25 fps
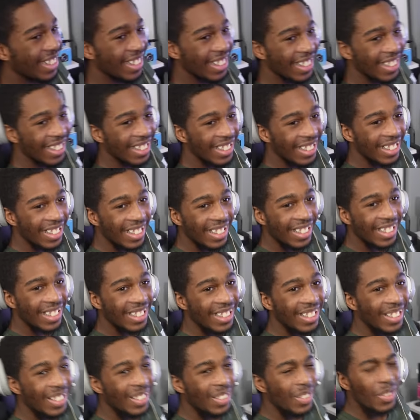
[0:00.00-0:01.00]
spend about a grand a
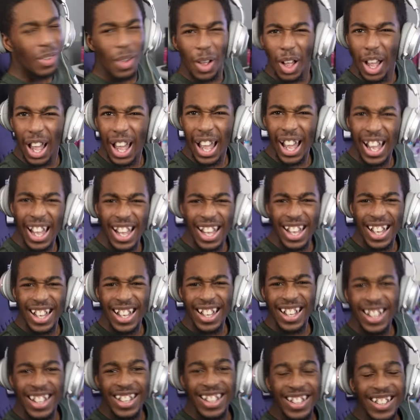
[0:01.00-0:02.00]
month. Eh?
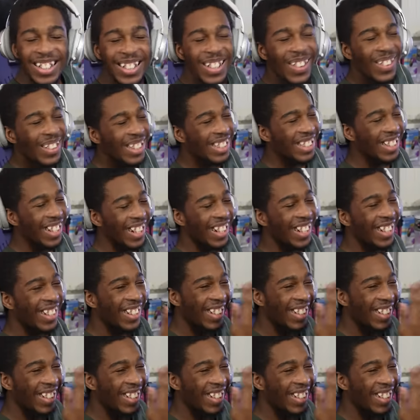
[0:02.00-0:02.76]
Swear down. No, it's not.